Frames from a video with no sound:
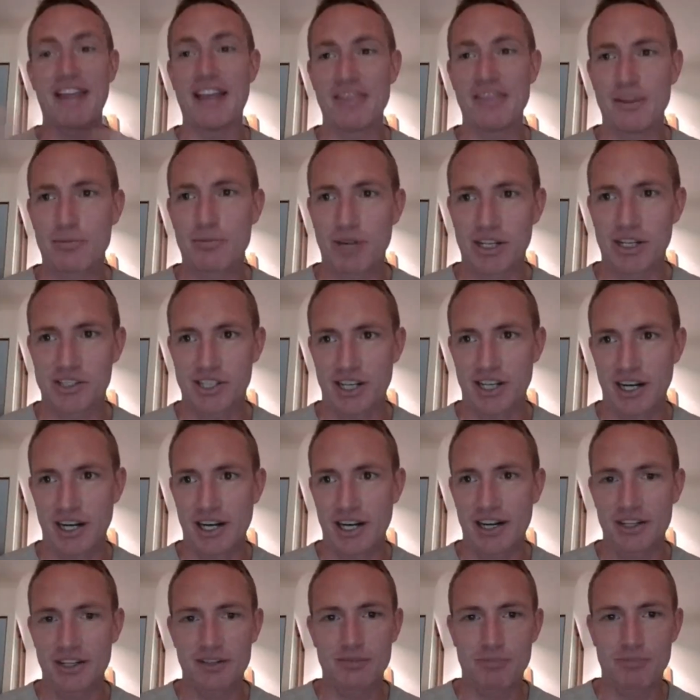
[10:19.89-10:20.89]
then
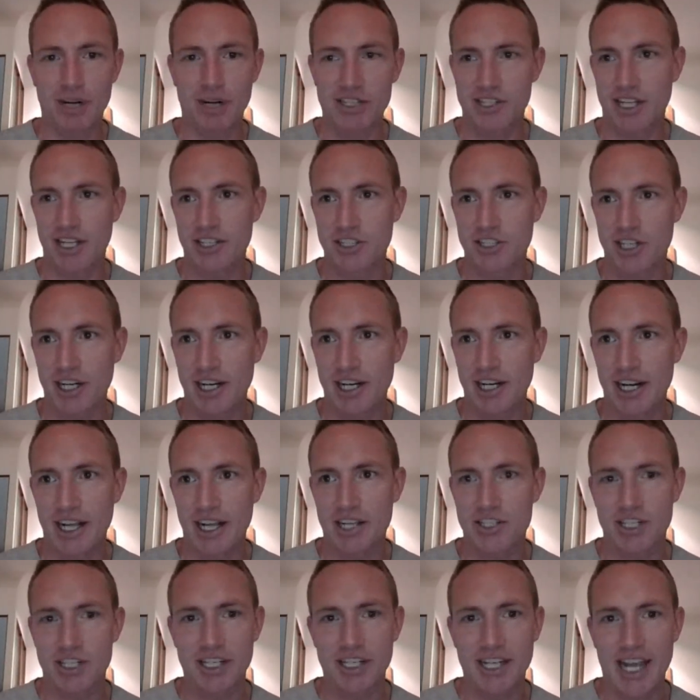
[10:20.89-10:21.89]
the presidential
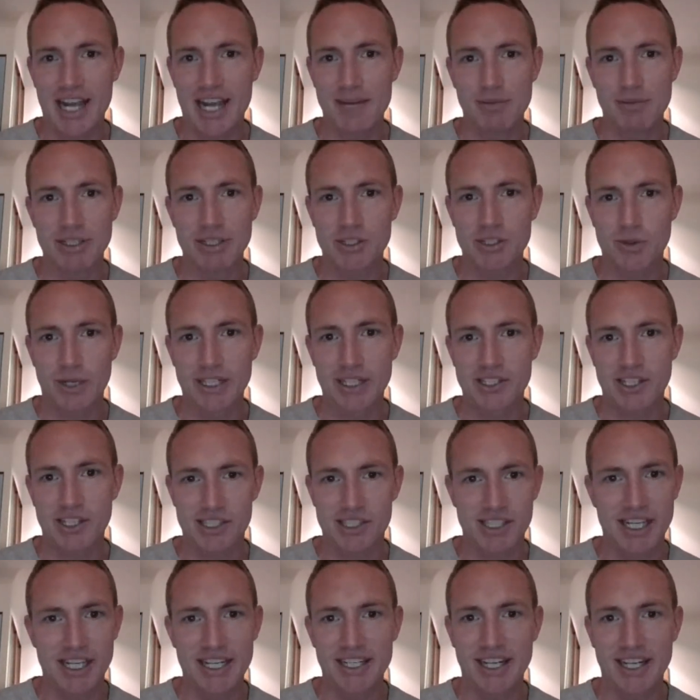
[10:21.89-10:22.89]
election came in
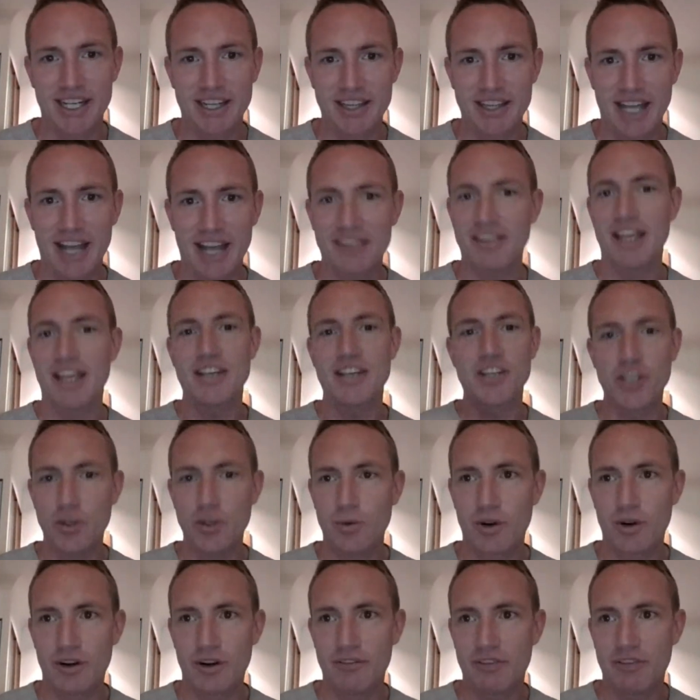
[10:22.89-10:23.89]
2016 and then
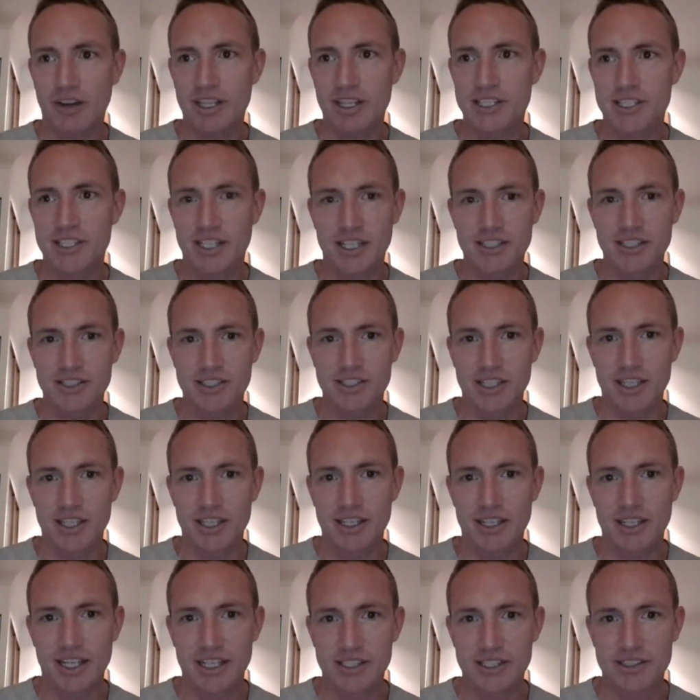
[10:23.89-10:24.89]
you were invited into
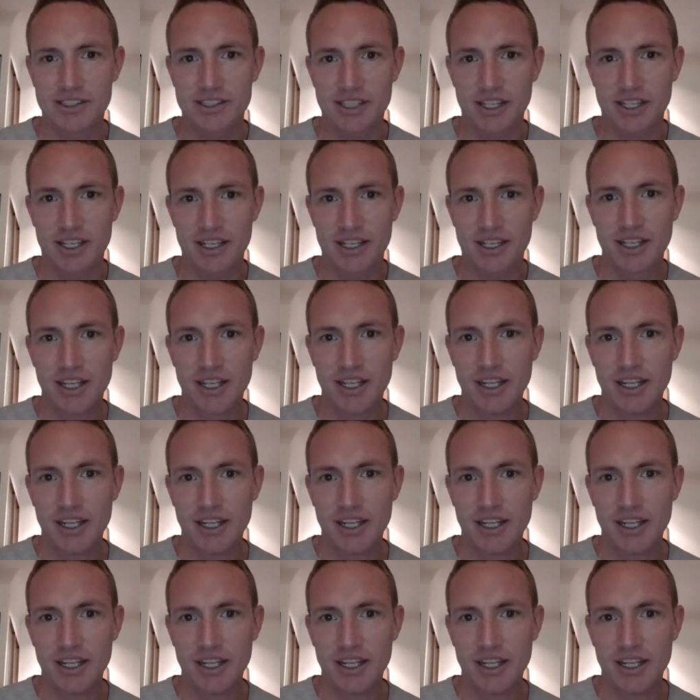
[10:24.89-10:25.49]
the